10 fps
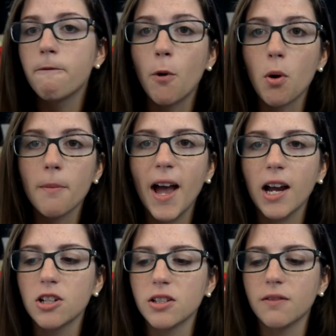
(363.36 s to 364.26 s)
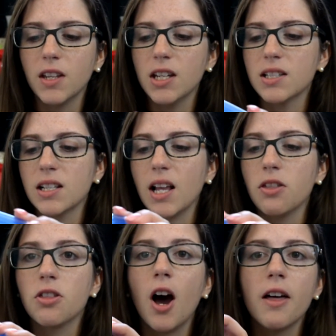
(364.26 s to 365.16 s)
4 packages of these because I
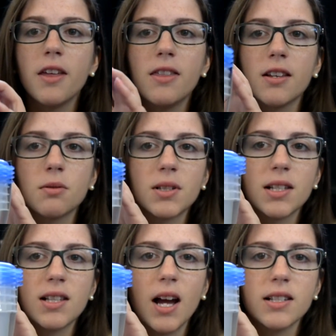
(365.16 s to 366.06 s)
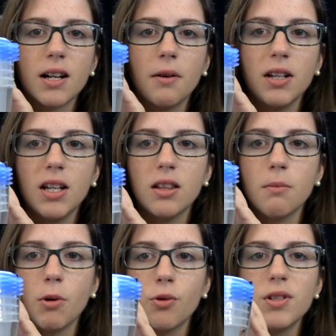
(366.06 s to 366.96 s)
thought that this was the size that I would need the
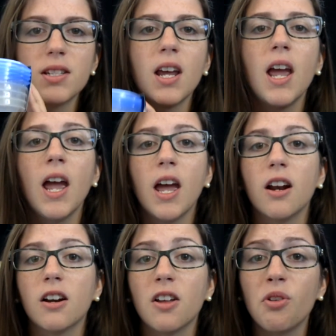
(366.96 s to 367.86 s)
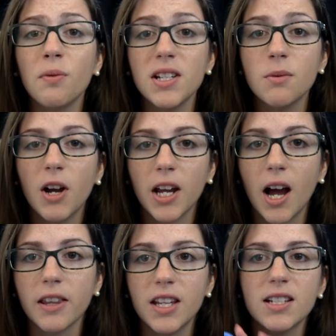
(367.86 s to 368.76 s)
most. And another reason why I
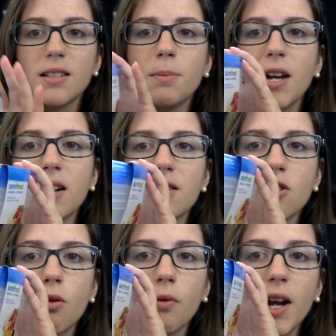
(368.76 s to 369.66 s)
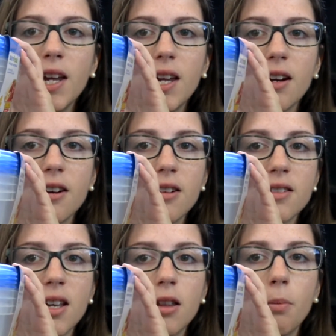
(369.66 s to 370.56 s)
got these is because right here
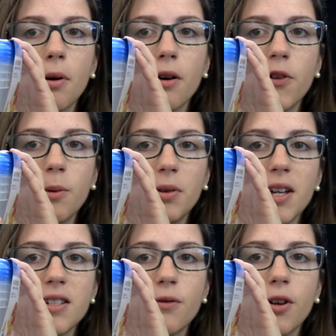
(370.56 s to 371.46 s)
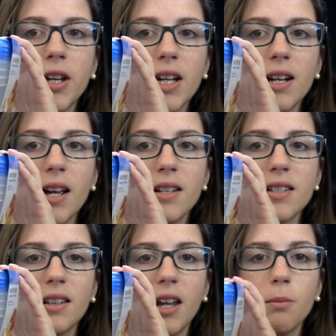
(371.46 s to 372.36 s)
is like the perfect place for like a nice
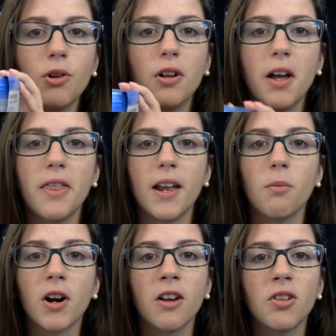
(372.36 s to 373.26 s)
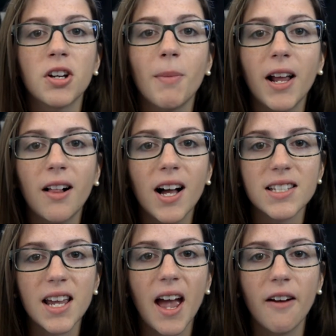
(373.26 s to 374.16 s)
label, and then when I look in my
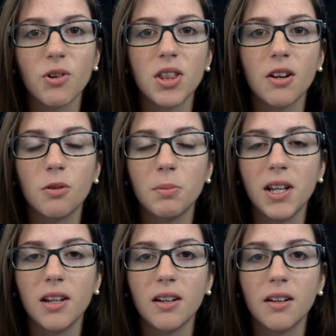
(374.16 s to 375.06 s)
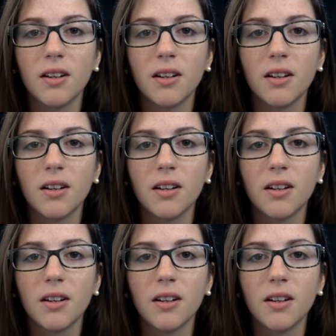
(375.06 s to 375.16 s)
closet, everything will be